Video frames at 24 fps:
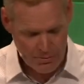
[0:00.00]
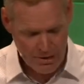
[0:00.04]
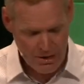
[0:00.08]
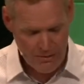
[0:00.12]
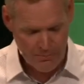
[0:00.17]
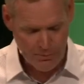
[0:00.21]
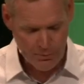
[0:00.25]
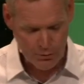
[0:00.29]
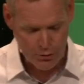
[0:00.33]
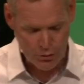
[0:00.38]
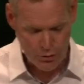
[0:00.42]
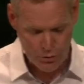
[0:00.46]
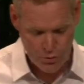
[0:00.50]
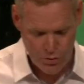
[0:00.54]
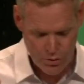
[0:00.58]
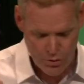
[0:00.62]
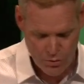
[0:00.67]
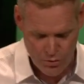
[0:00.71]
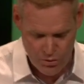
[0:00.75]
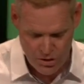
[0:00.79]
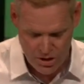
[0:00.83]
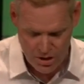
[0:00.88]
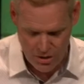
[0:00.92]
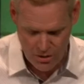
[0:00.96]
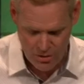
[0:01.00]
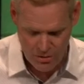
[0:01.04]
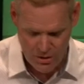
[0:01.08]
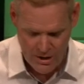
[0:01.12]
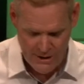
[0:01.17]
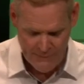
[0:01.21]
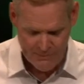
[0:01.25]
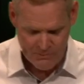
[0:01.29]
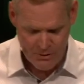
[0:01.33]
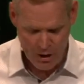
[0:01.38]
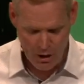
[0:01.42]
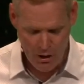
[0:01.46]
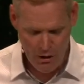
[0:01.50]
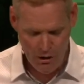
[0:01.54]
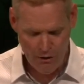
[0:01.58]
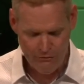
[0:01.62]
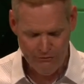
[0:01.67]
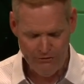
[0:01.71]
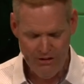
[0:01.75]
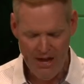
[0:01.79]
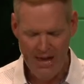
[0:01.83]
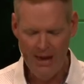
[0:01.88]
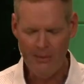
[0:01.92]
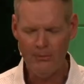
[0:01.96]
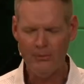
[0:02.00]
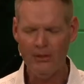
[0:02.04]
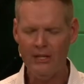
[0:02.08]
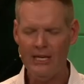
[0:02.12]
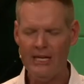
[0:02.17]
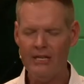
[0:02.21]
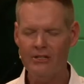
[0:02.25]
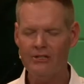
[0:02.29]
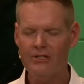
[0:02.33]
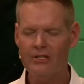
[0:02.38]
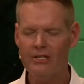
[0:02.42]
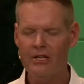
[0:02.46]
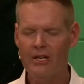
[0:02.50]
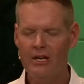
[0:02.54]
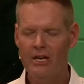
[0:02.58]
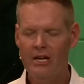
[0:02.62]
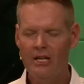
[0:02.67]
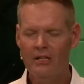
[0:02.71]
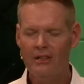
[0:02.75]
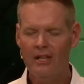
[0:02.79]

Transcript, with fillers: people through you, all families.